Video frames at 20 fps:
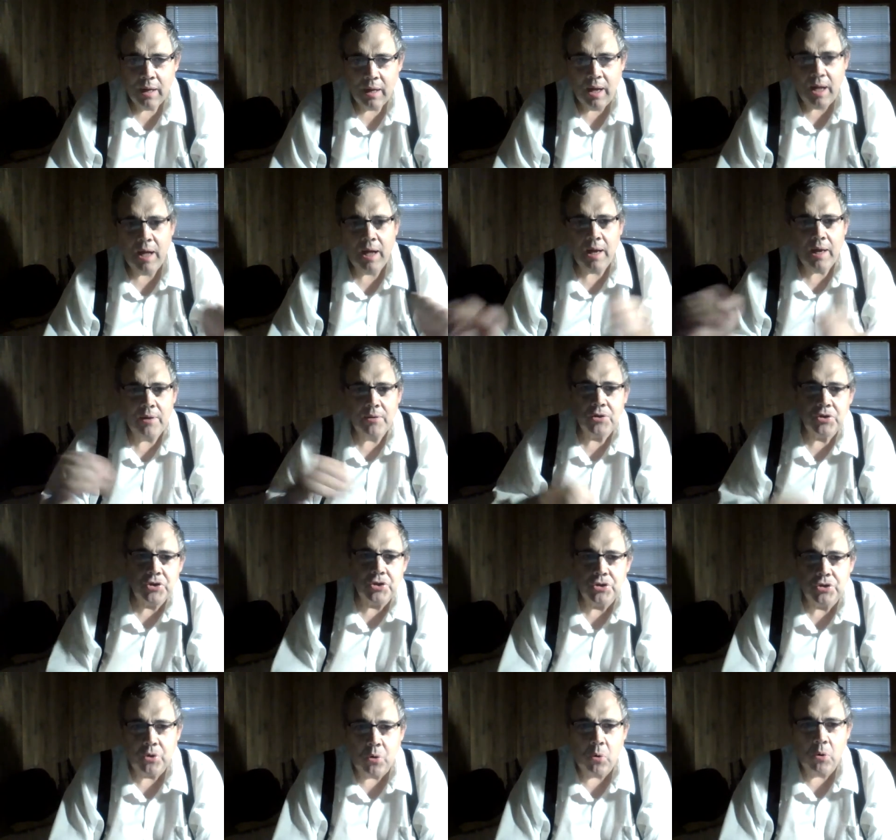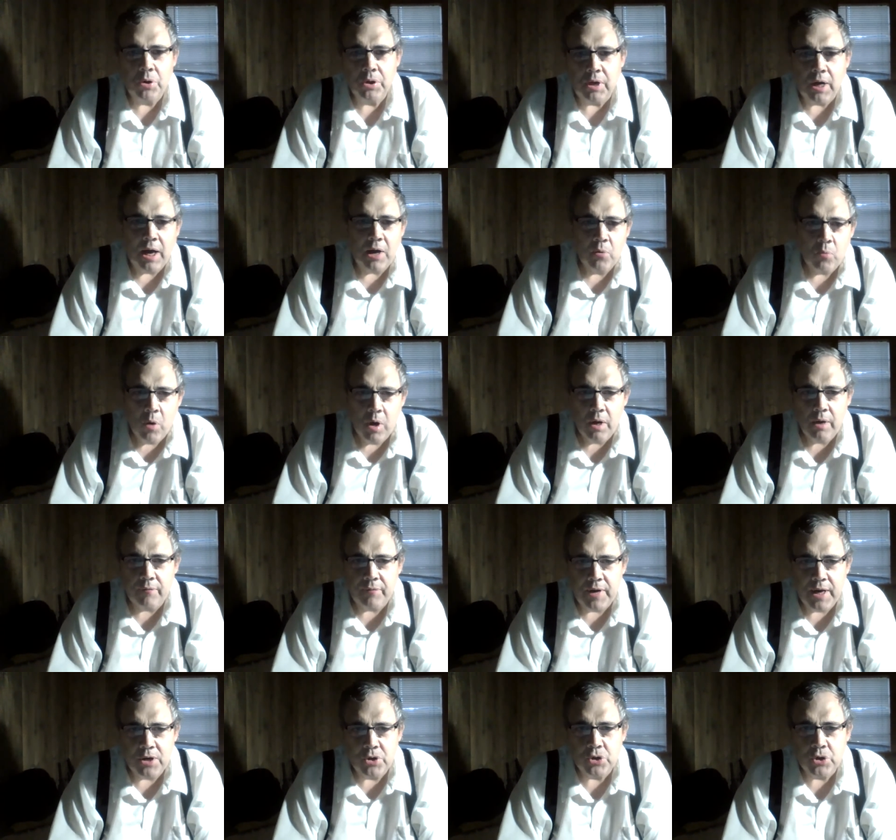Hi, this is Corncod One
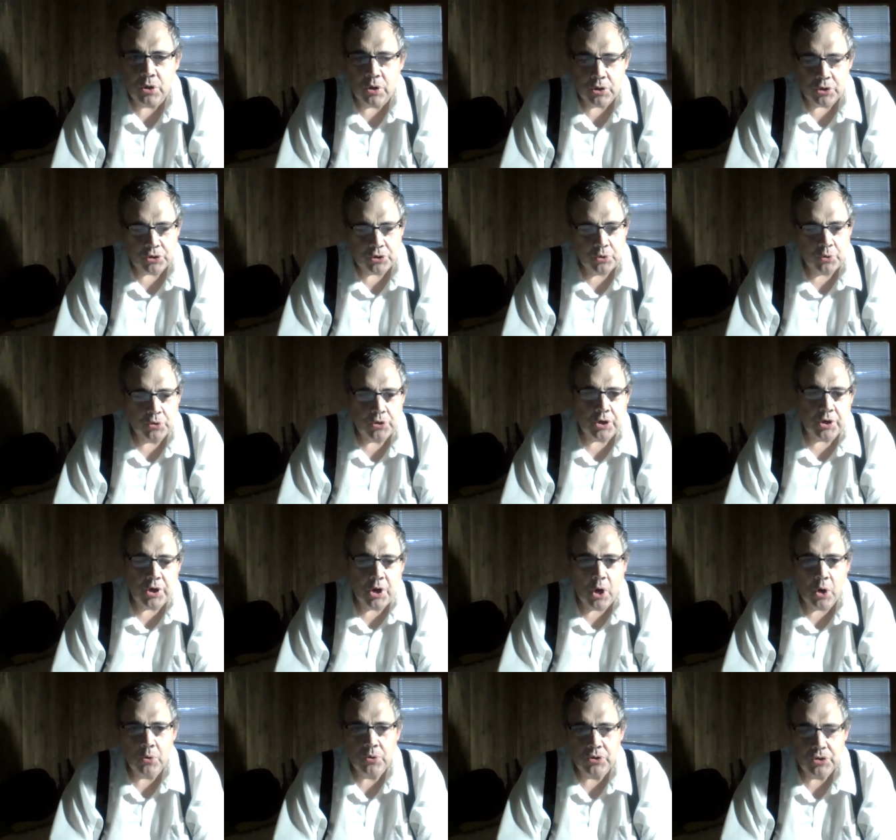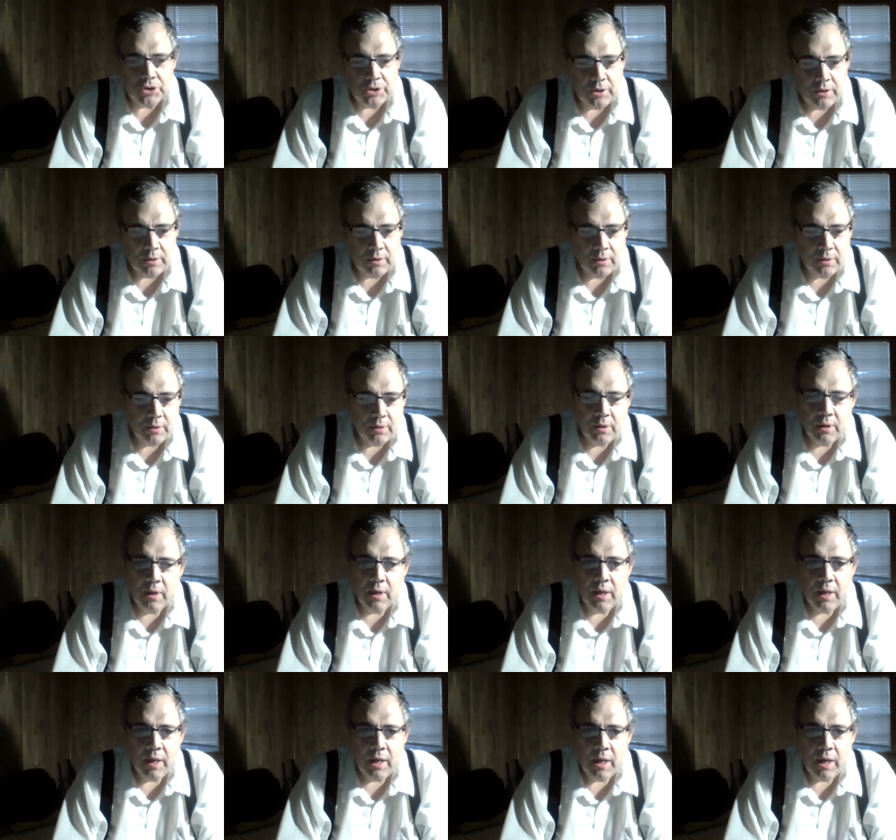of Nationalist News and Notes.
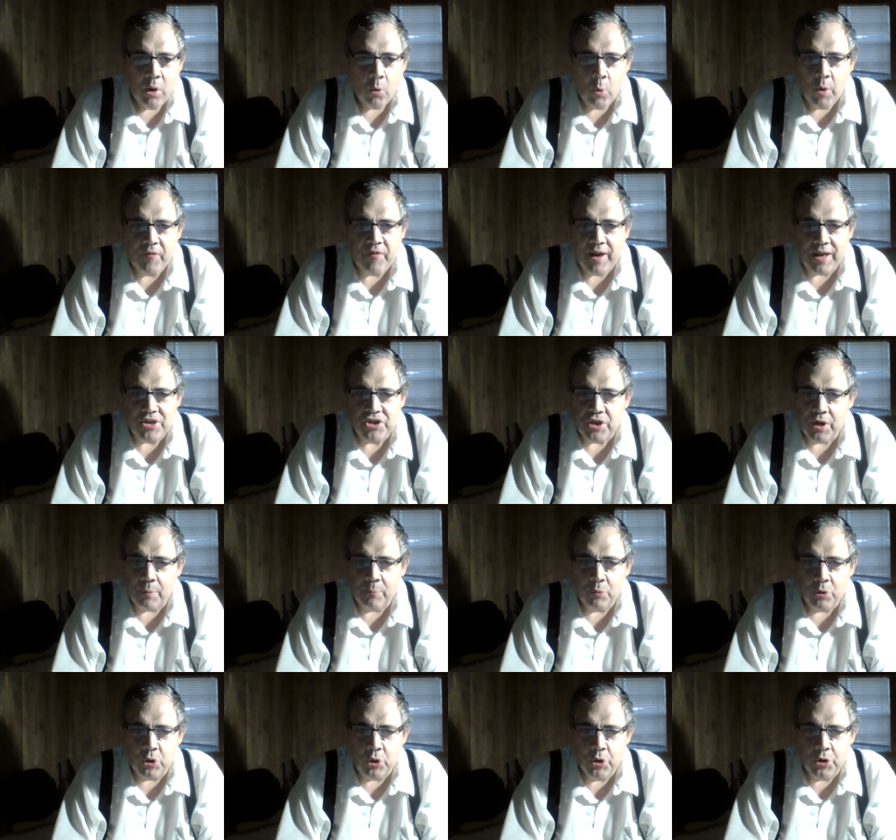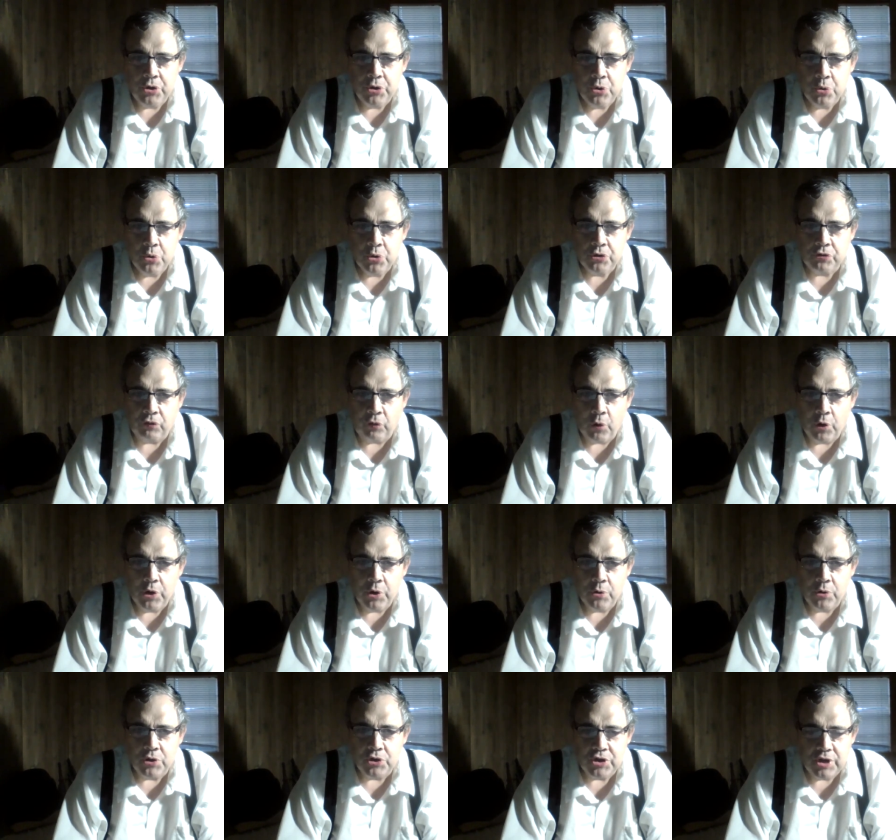We've got some good news for
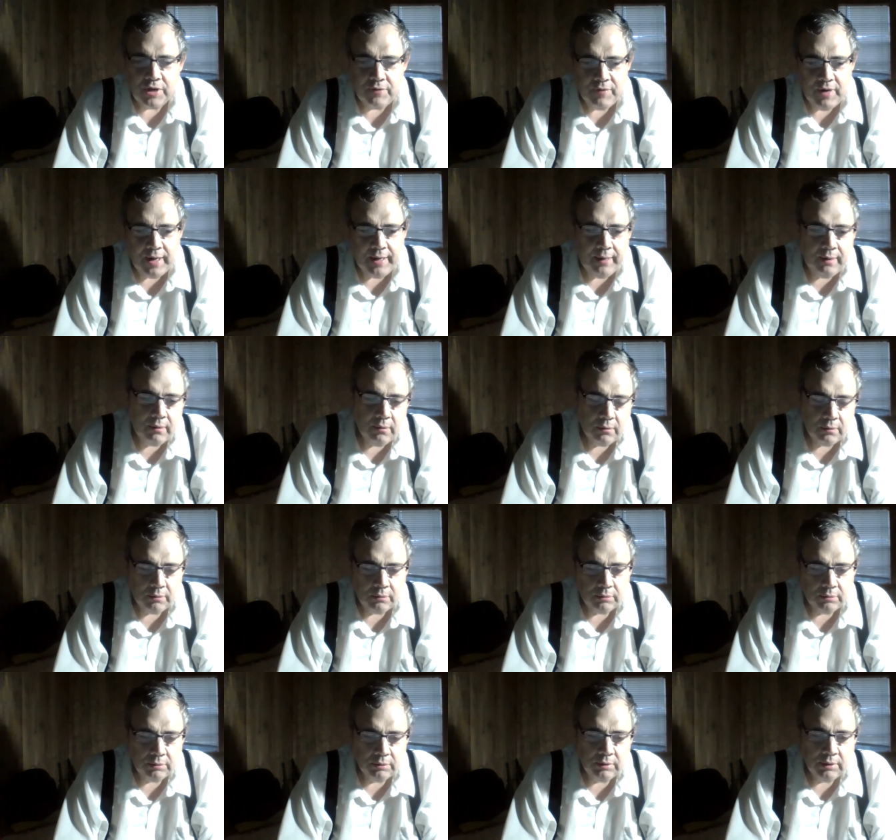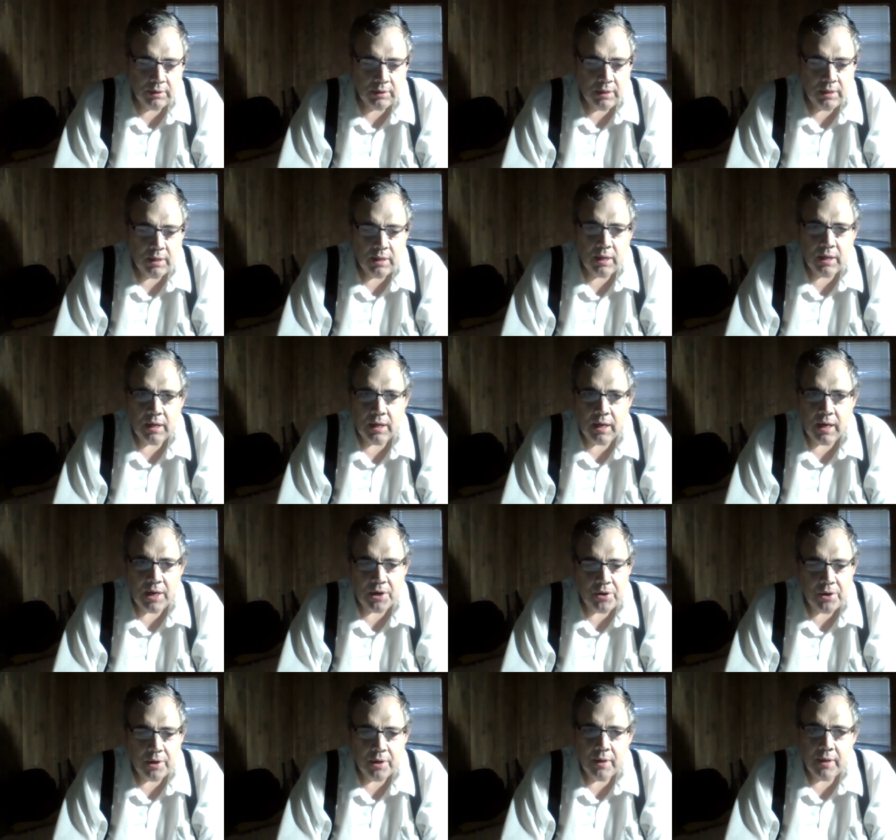you this evening.
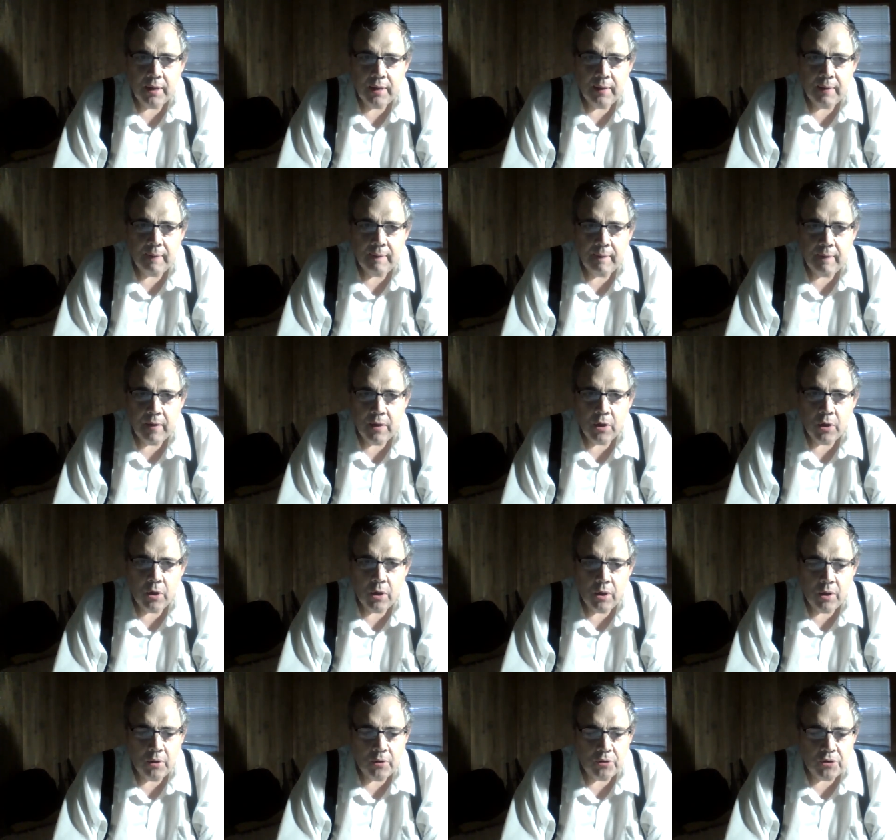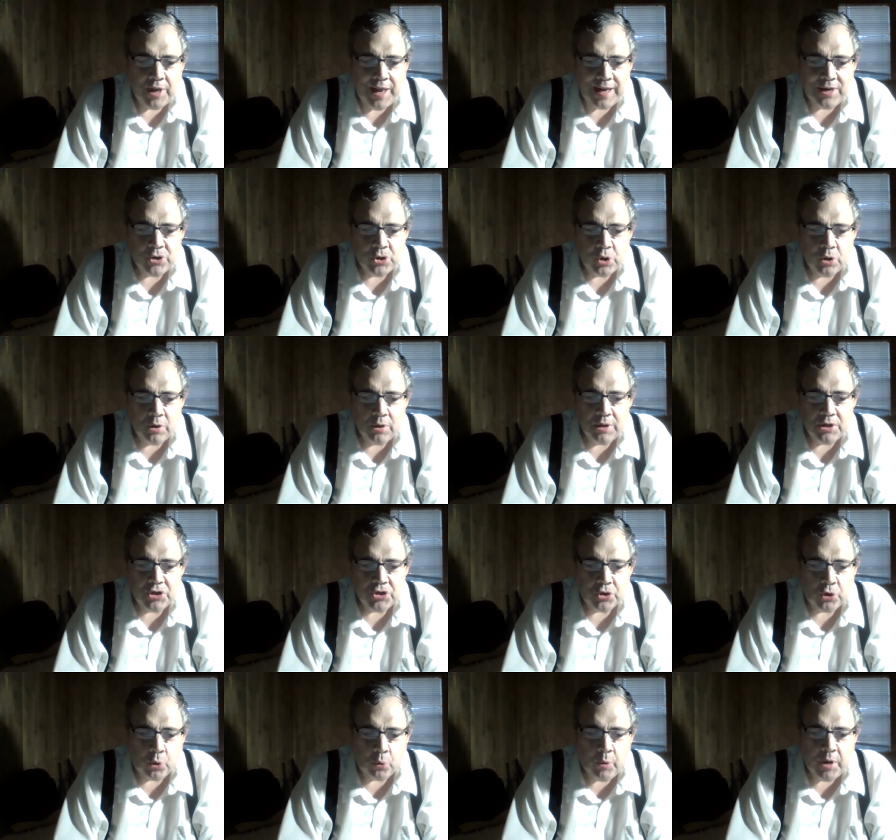Uh,
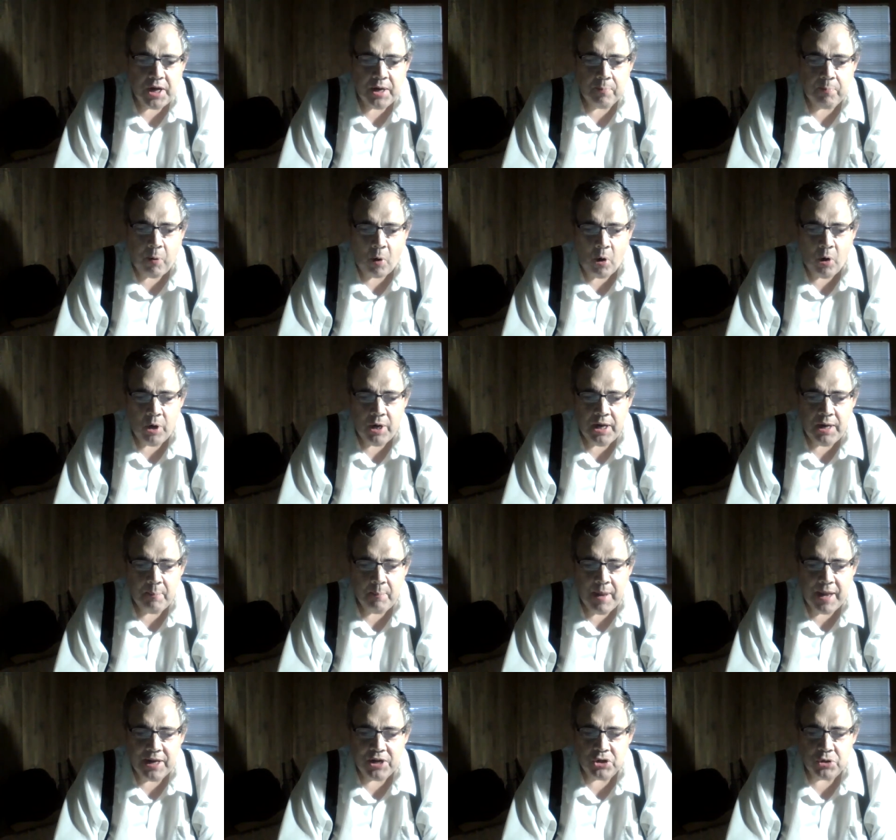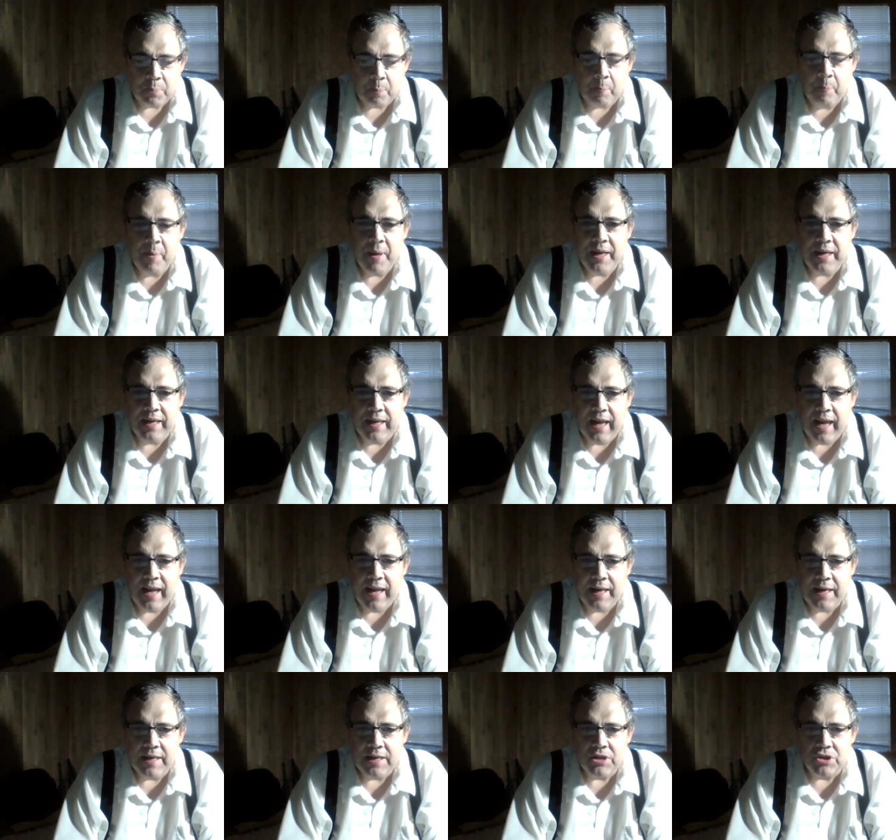Nationalist Greek Party makes big
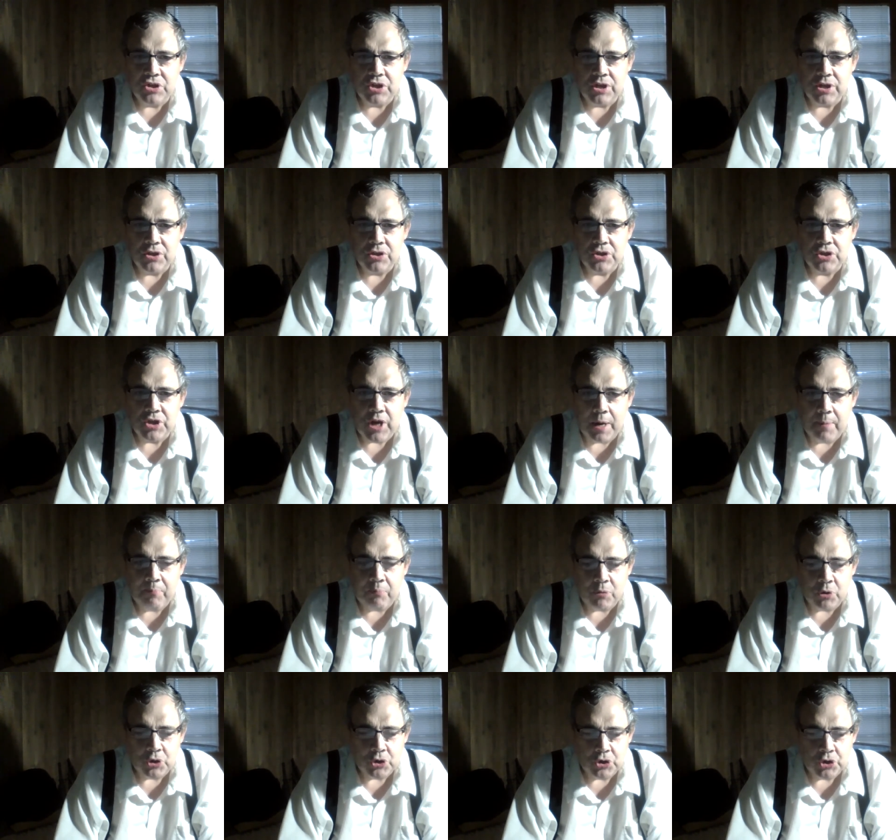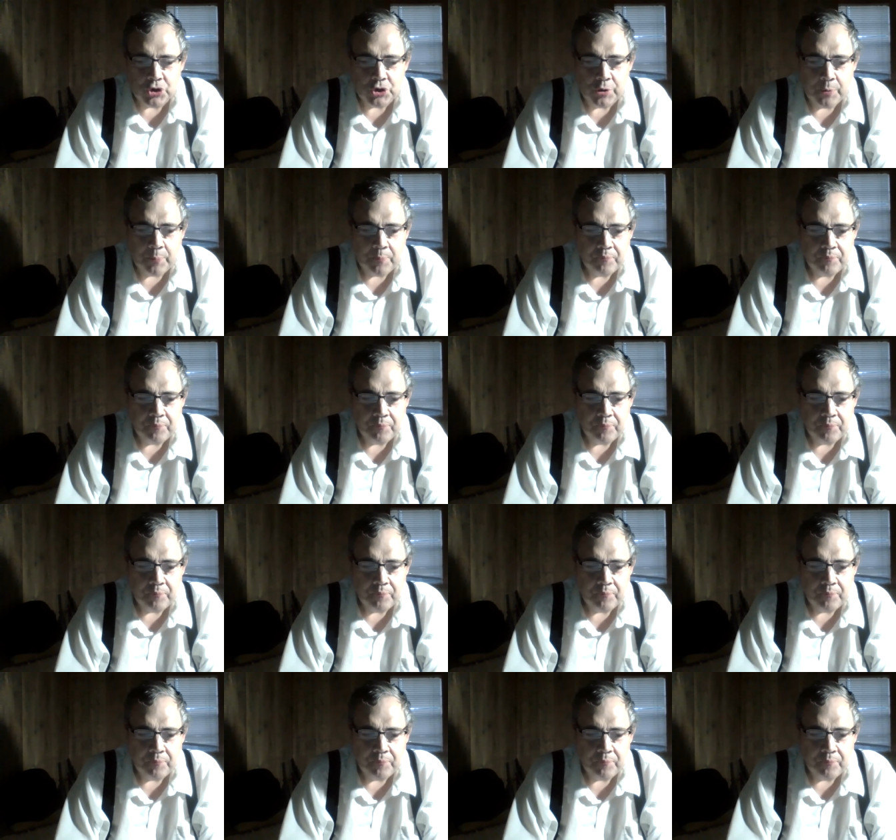gains in Cyprus.